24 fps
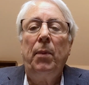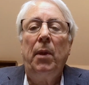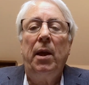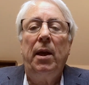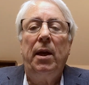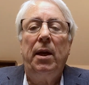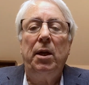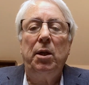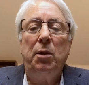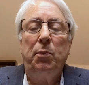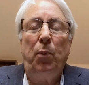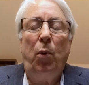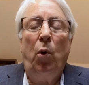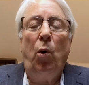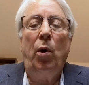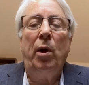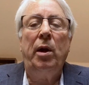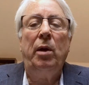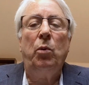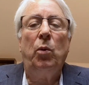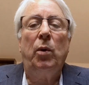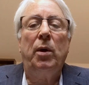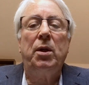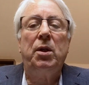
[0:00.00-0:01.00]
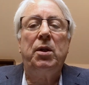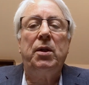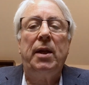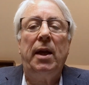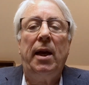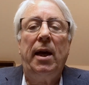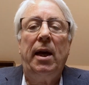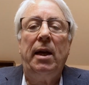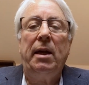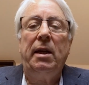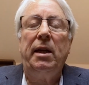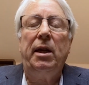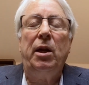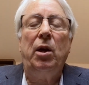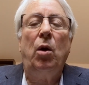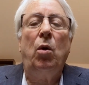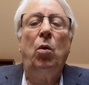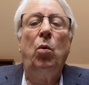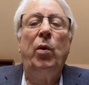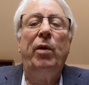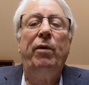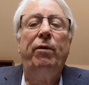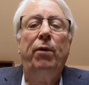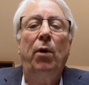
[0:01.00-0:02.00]
his point was that, you know,
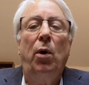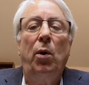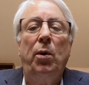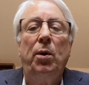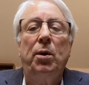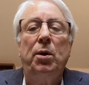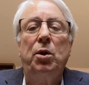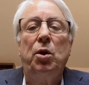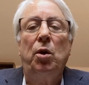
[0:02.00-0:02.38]
we focus